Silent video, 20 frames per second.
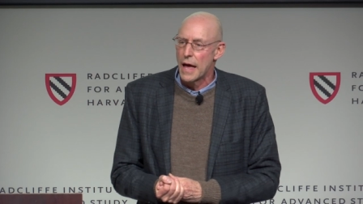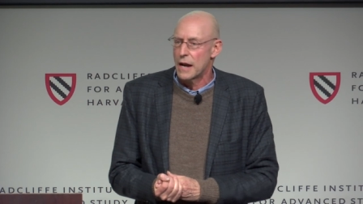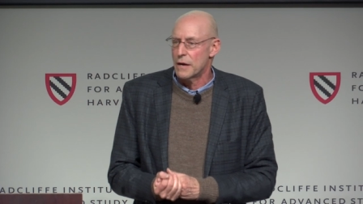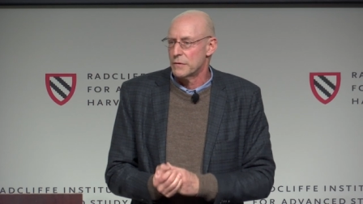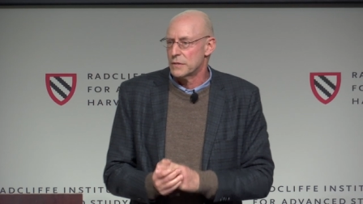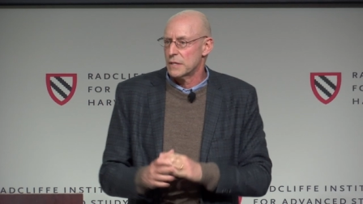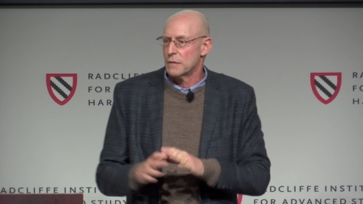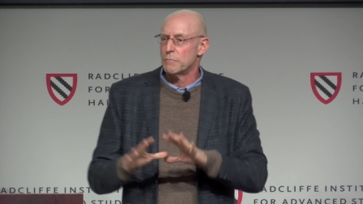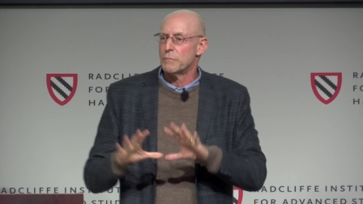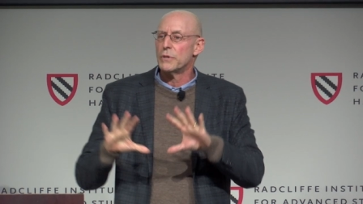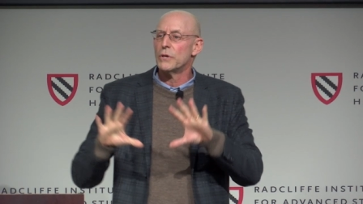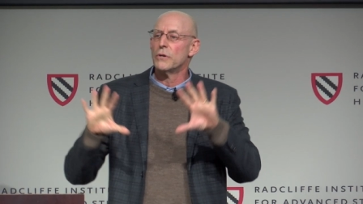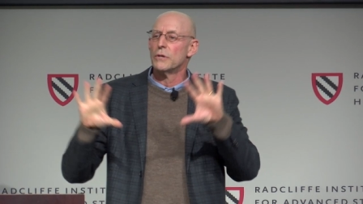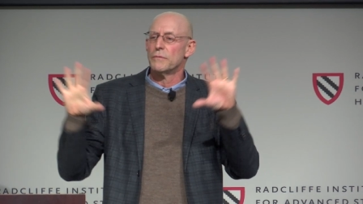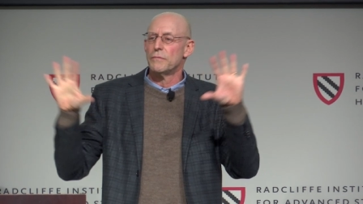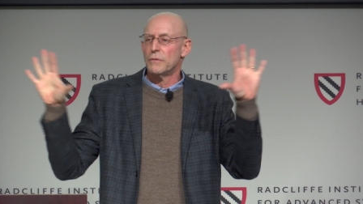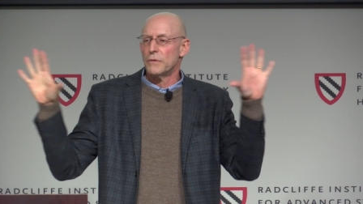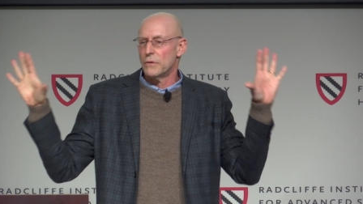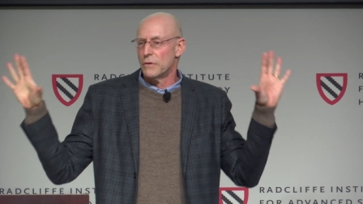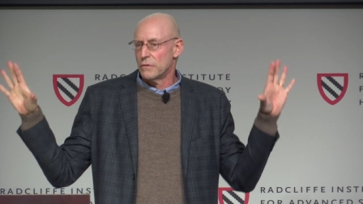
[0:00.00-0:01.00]
and it was a
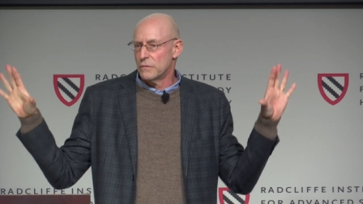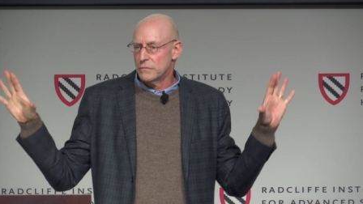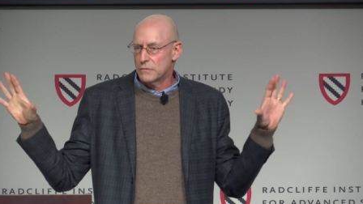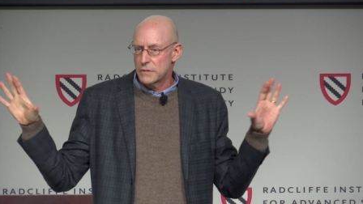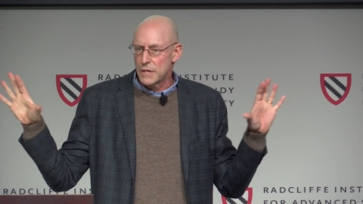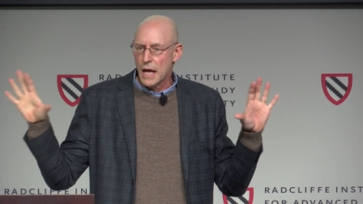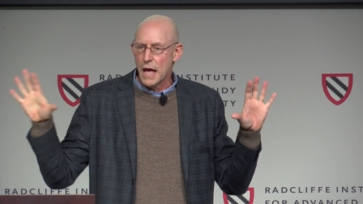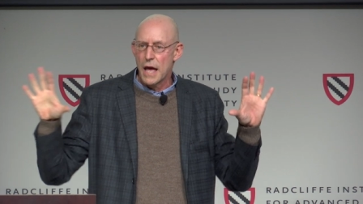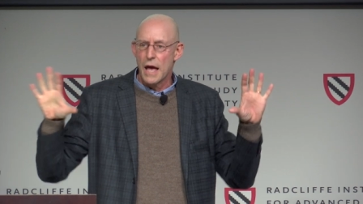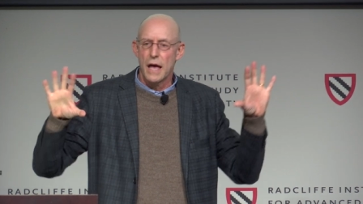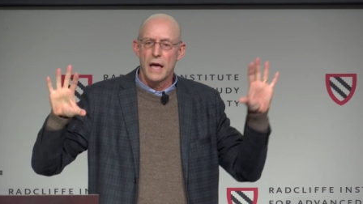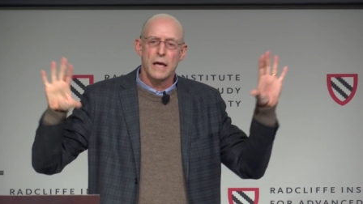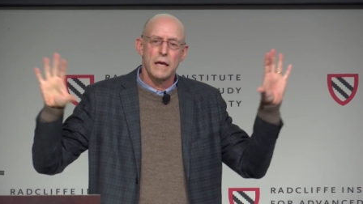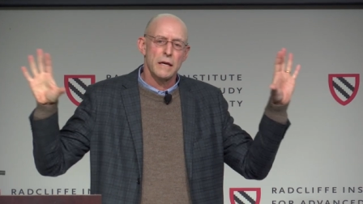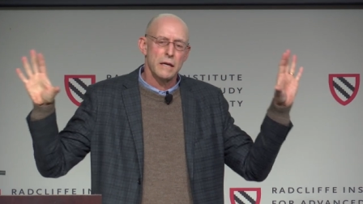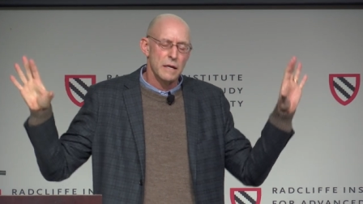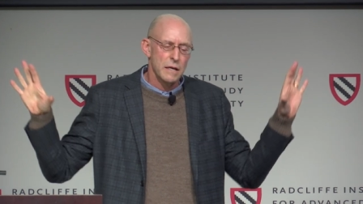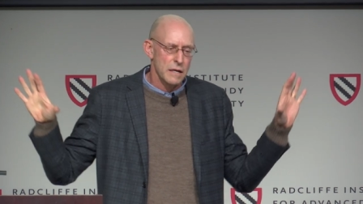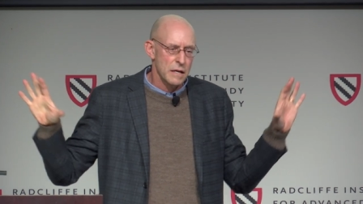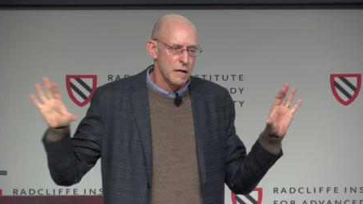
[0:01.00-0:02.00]
beautiful day,
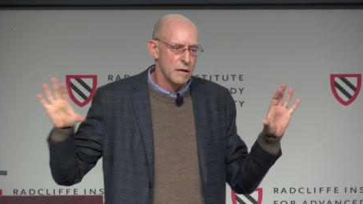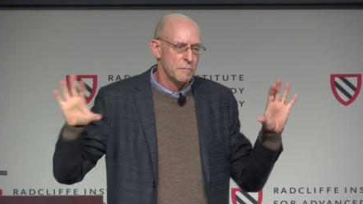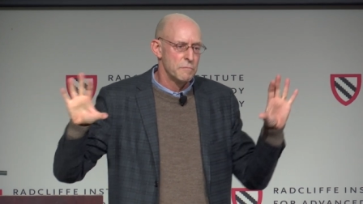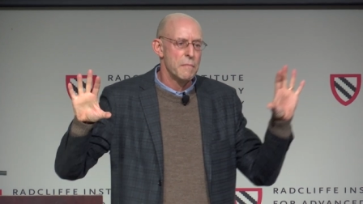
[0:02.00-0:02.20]
you know,